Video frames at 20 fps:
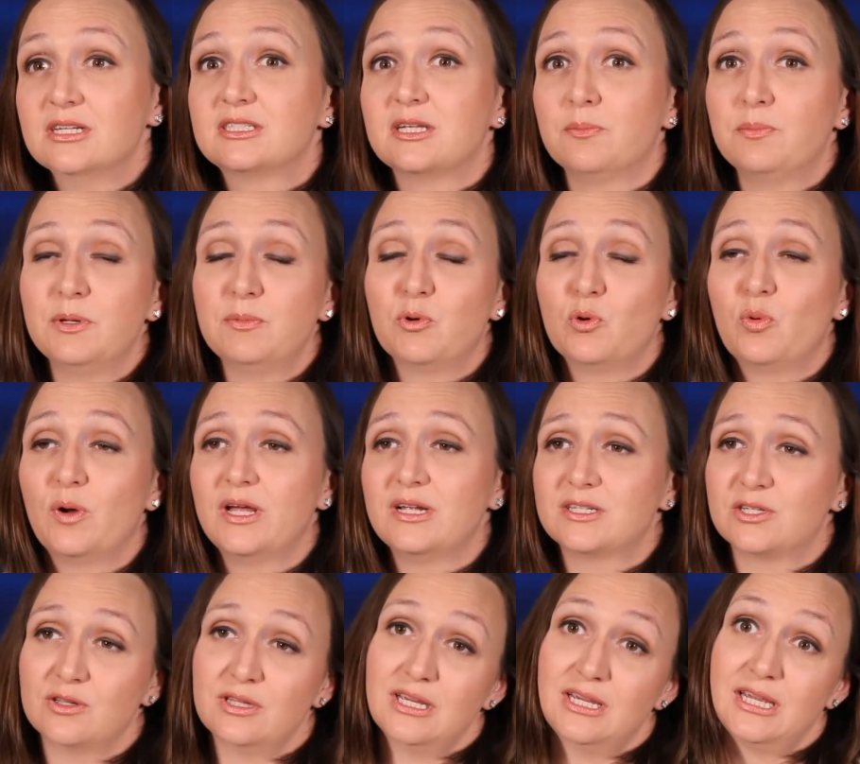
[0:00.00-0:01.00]
Some people wait
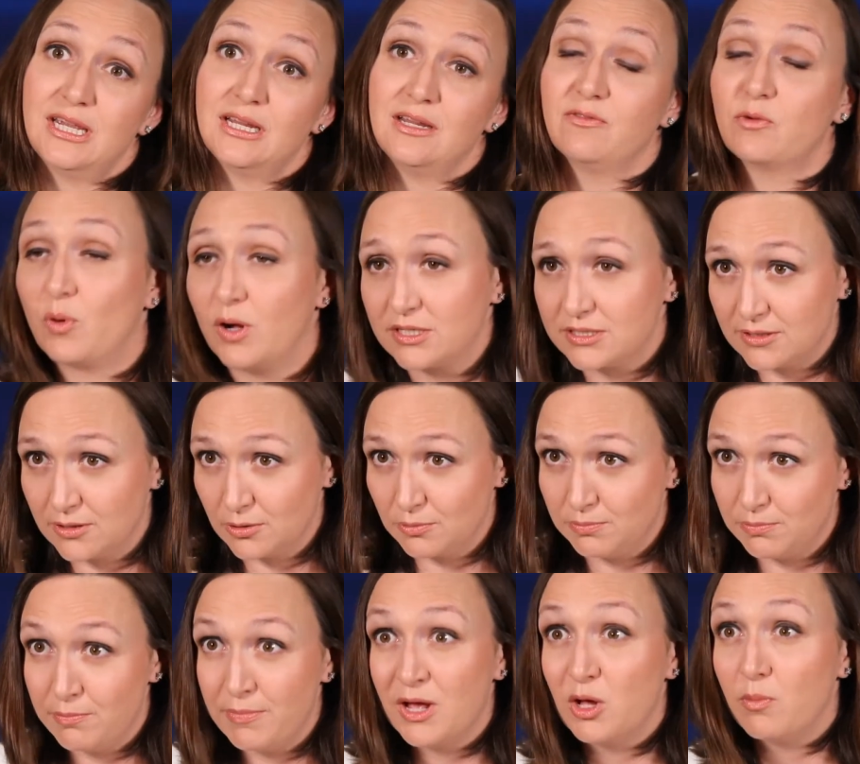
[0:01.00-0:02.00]
till they can't even walk to their
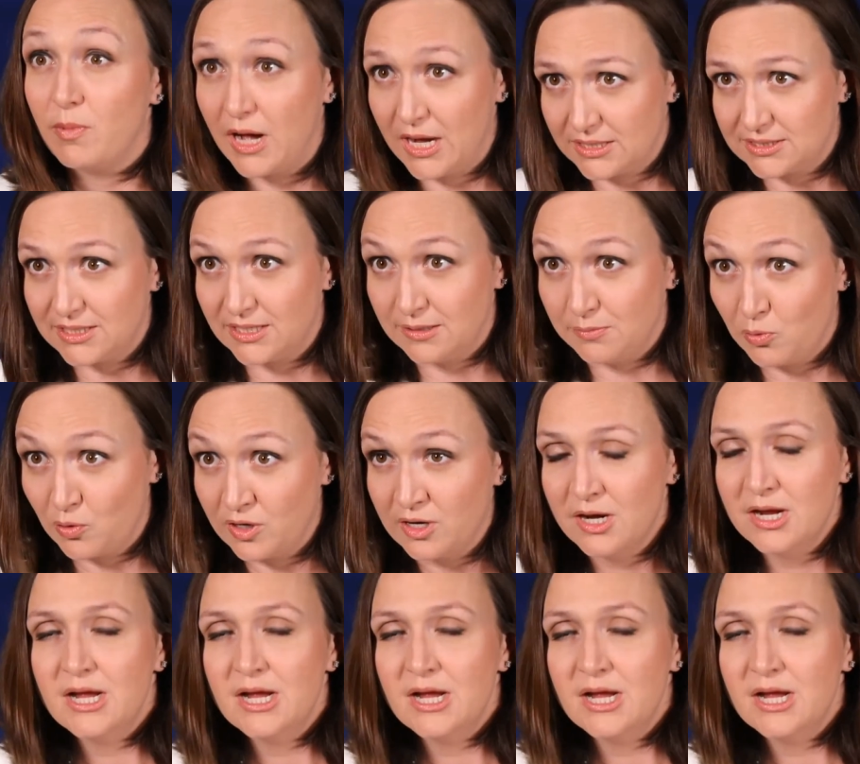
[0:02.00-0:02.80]
mailbox anymore.